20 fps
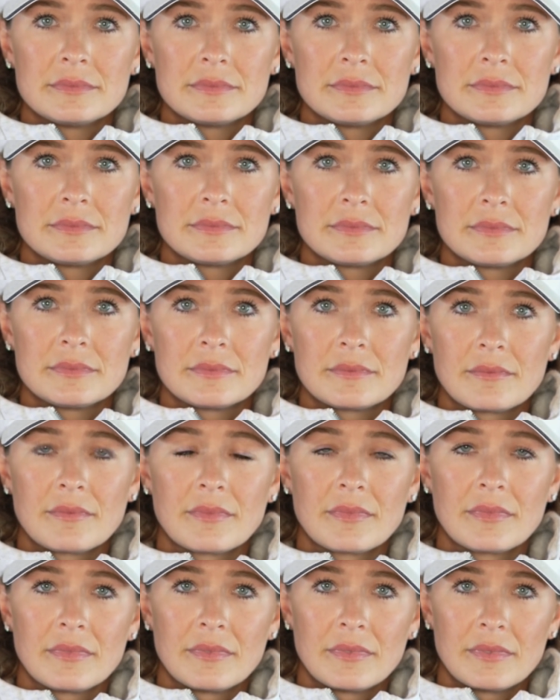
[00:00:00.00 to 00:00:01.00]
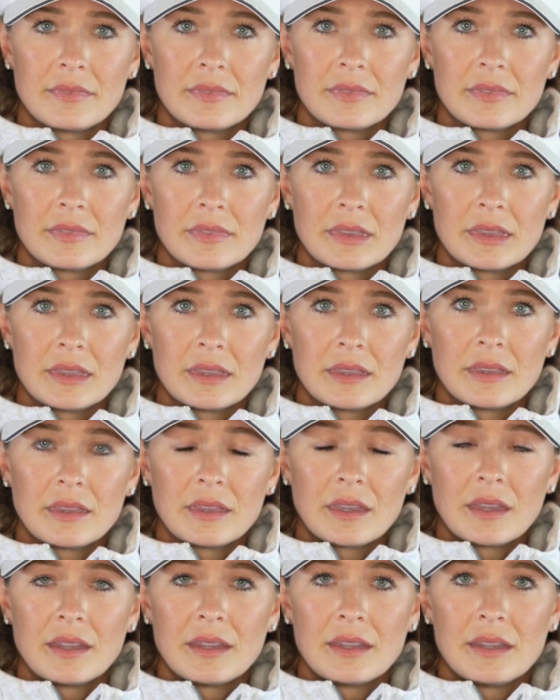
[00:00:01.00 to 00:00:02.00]
you ended up getting sick,
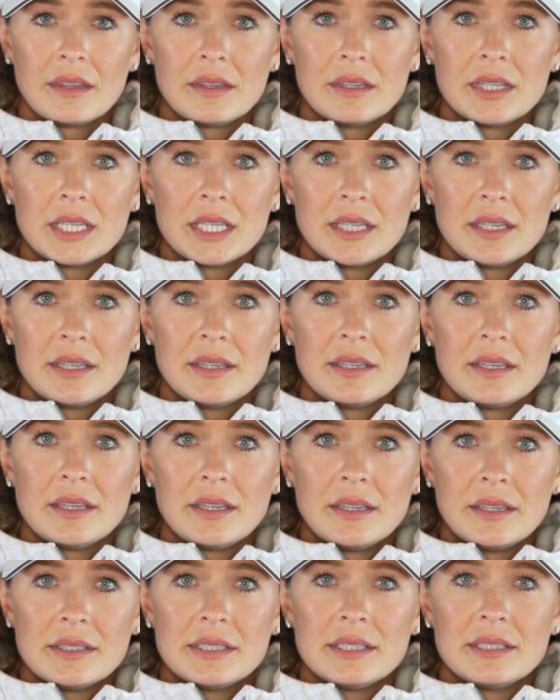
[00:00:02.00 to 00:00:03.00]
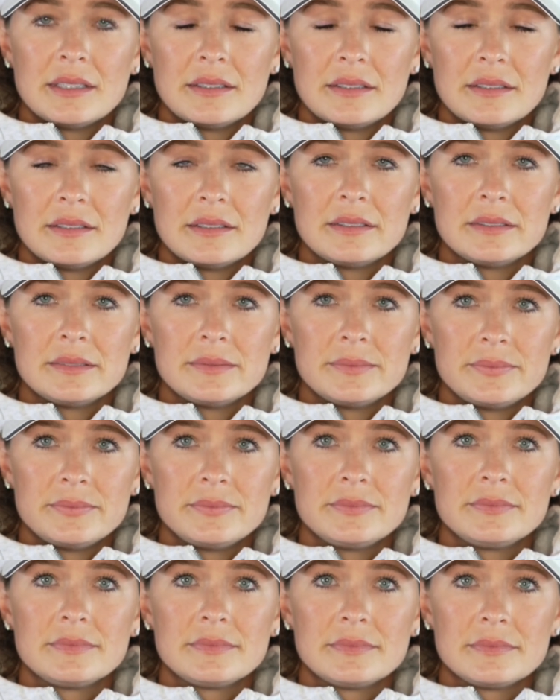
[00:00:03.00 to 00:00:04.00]
and I know you had a great team camp
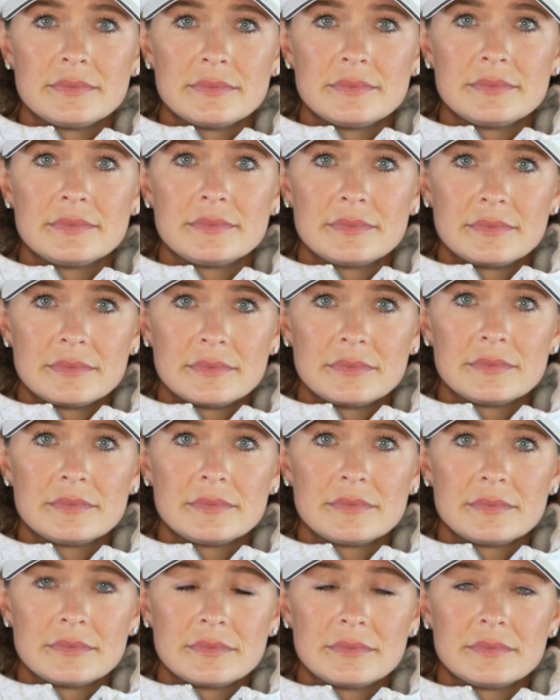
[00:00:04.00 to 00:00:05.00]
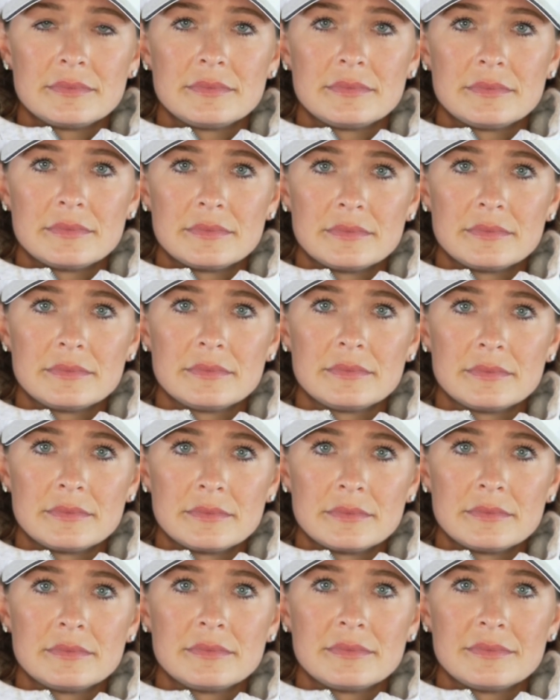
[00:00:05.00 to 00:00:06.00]
with Trek Factory Racing. You and Evie crushed the
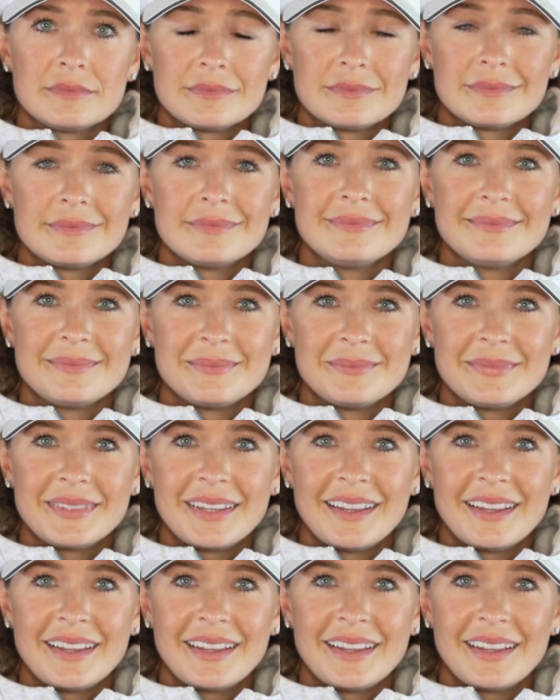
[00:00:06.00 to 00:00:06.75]
Cyprus stage race.